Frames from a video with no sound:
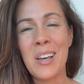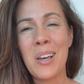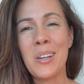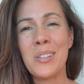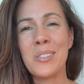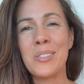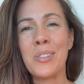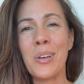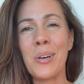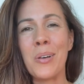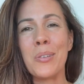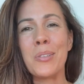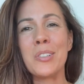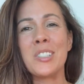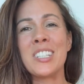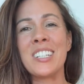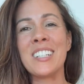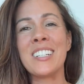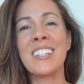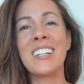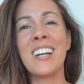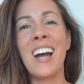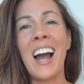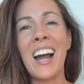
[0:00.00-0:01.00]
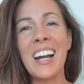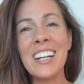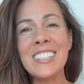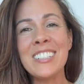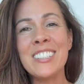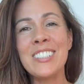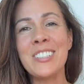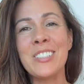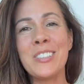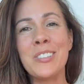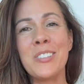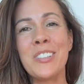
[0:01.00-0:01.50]
So to guide
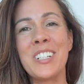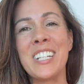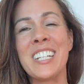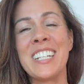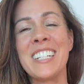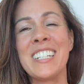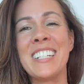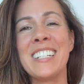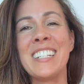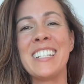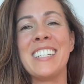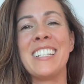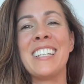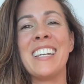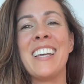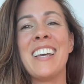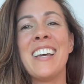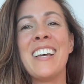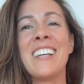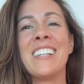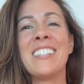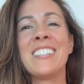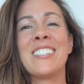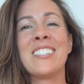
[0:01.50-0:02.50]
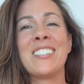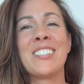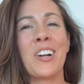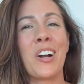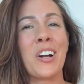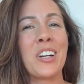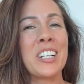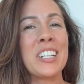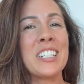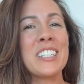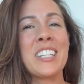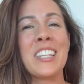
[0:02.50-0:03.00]
you in
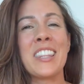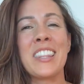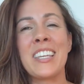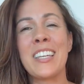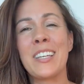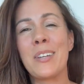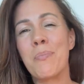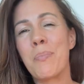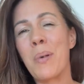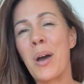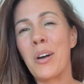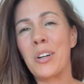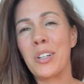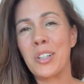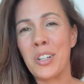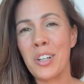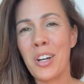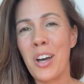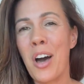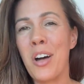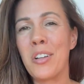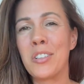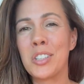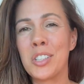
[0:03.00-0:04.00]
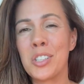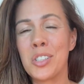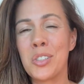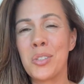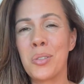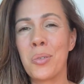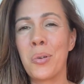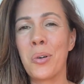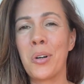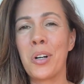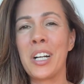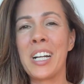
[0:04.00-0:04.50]
starting to think about your color
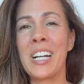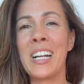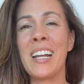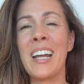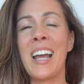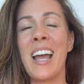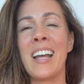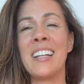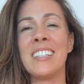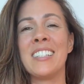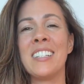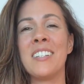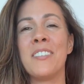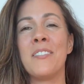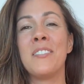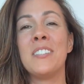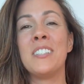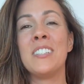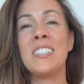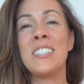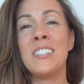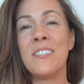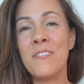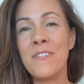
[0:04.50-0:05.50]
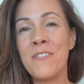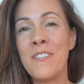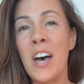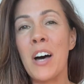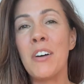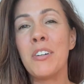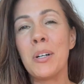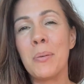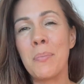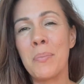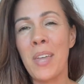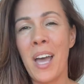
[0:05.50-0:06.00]
story and to
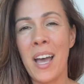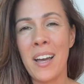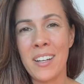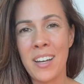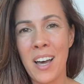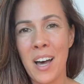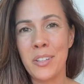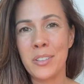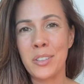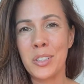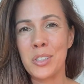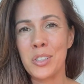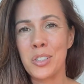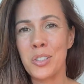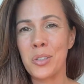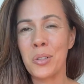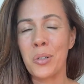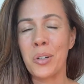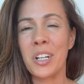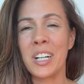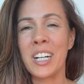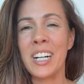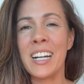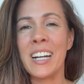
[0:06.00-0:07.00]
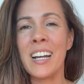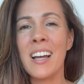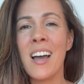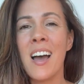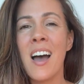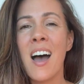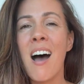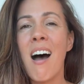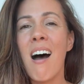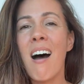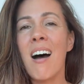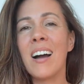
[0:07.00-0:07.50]
develop that color story,
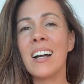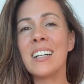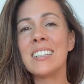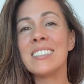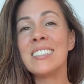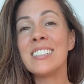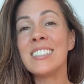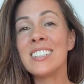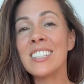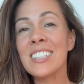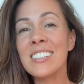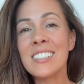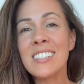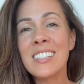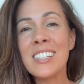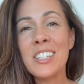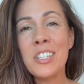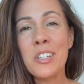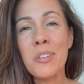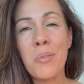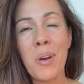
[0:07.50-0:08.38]
I suggest that you